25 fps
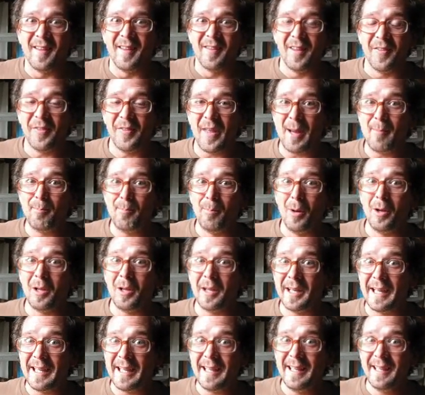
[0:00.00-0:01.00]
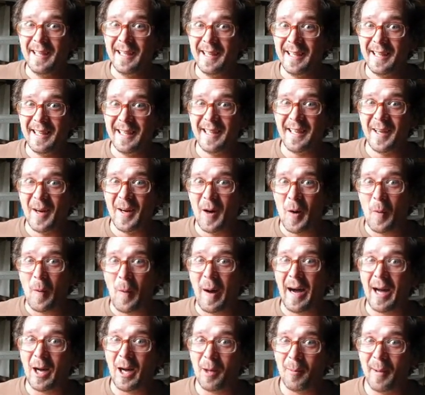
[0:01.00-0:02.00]
that they bullied, a
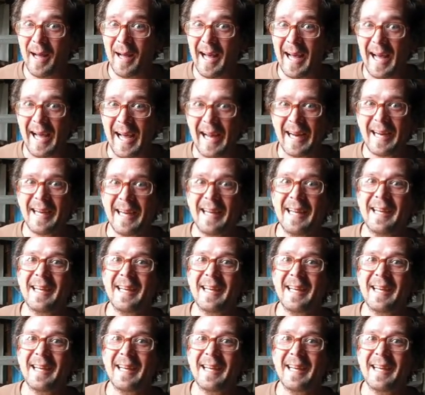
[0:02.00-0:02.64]
while back,